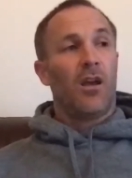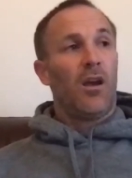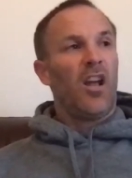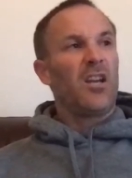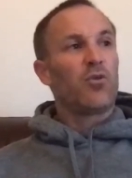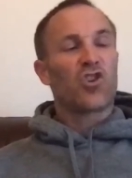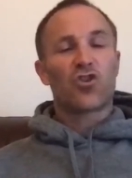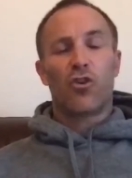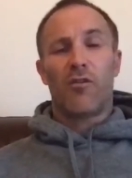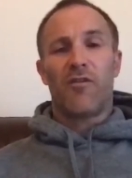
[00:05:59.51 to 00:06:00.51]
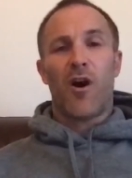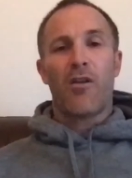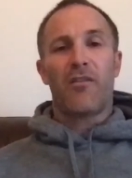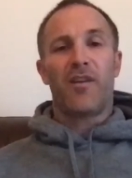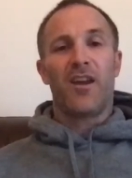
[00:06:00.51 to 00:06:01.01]
and he was a sort of
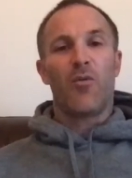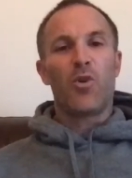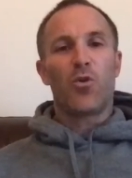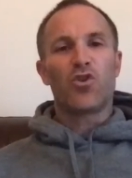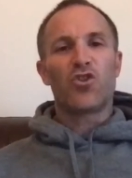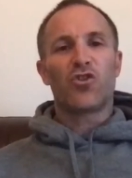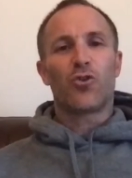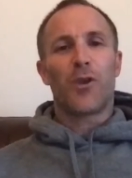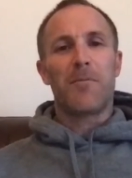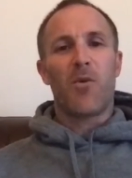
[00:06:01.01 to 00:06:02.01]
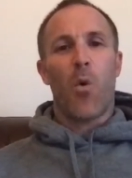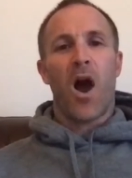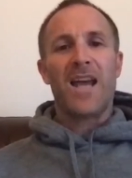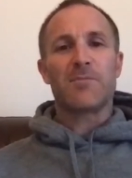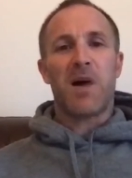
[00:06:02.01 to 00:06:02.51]
father figure, and we always used to call him the
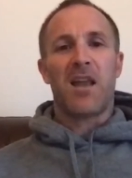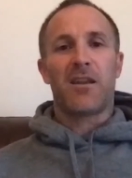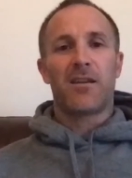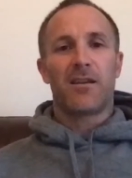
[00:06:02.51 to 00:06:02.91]
wise man.